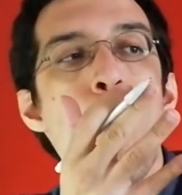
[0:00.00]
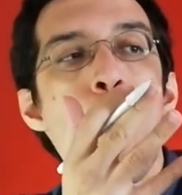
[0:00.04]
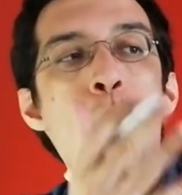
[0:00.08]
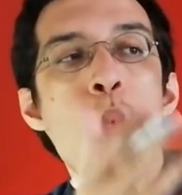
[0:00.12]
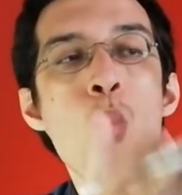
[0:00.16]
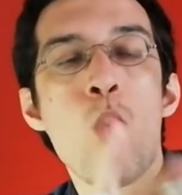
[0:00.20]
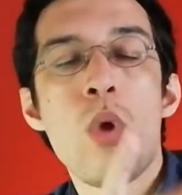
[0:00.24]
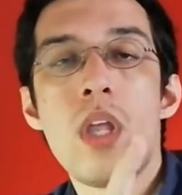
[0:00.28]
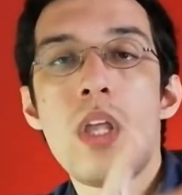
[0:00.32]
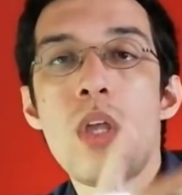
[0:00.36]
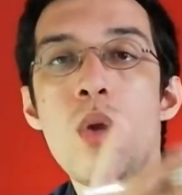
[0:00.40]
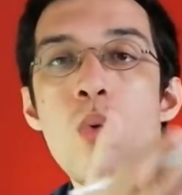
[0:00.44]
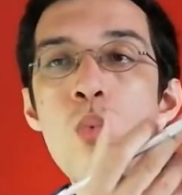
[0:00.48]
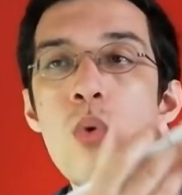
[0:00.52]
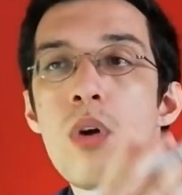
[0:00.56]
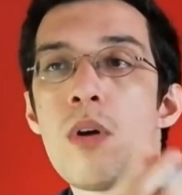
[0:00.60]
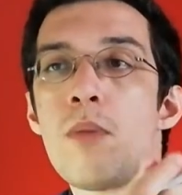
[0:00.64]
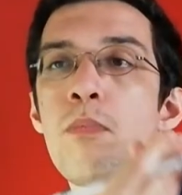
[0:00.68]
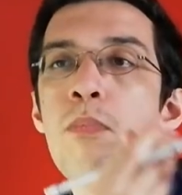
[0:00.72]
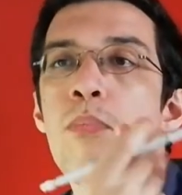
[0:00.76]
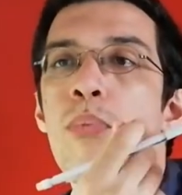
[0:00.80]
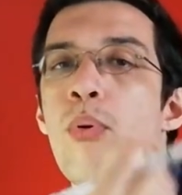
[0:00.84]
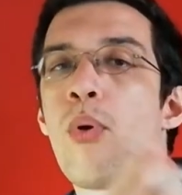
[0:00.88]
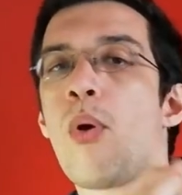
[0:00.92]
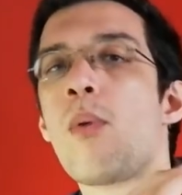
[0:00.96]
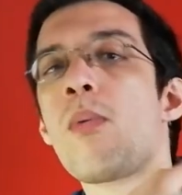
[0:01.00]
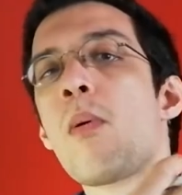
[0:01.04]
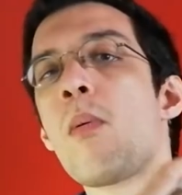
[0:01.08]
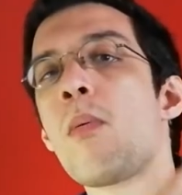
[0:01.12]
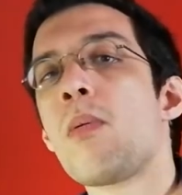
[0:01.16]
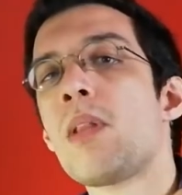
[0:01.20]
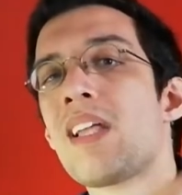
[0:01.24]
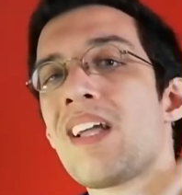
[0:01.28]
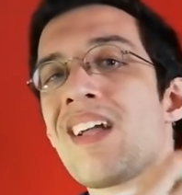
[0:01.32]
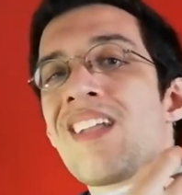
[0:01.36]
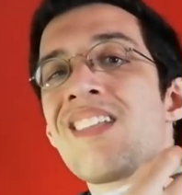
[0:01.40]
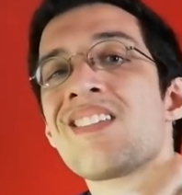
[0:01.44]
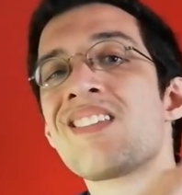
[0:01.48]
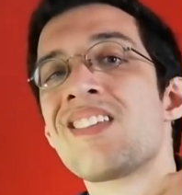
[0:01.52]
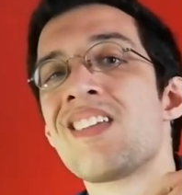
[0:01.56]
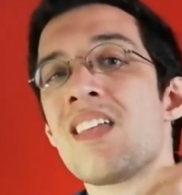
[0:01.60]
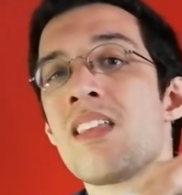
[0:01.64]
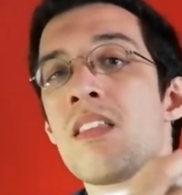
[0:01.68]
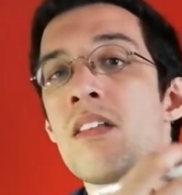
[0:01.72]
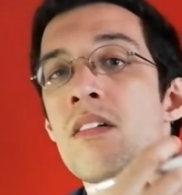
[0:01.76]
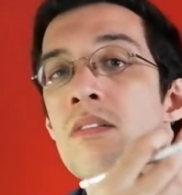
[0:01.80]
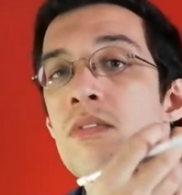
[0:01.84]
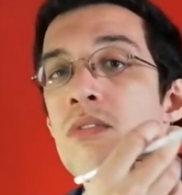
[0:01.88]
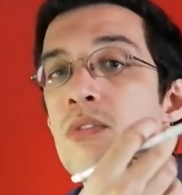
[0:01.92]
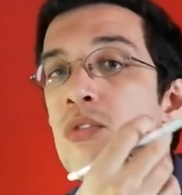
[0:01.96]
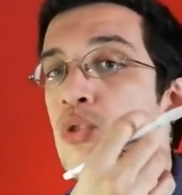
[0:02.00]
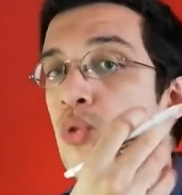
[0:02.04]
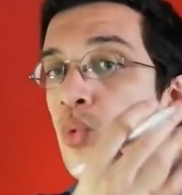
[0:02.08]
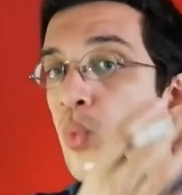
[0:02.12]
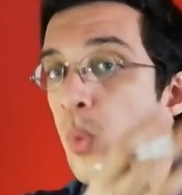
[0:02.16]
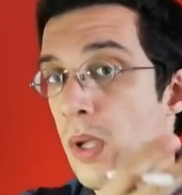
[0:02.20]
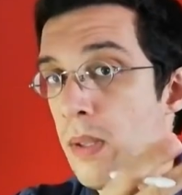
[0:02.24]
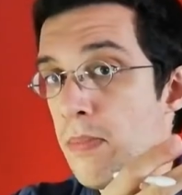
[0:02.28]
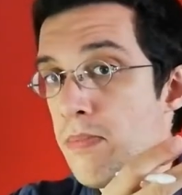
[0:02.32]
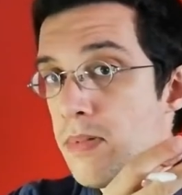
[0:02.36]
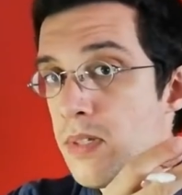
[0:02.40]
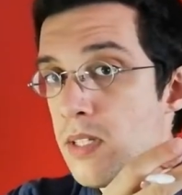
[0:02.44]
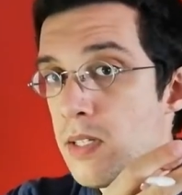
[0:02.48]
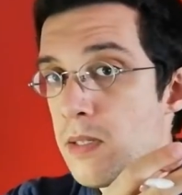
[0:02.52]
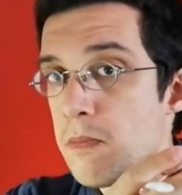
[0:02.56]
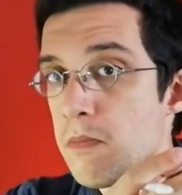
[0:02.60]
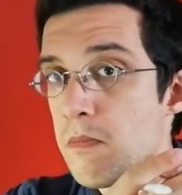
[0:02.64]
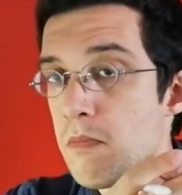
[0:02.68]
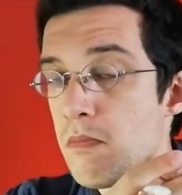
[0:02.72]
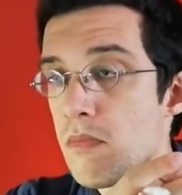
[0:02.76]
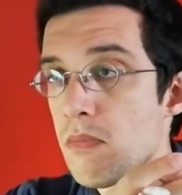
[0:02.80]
we were probably considered squibs.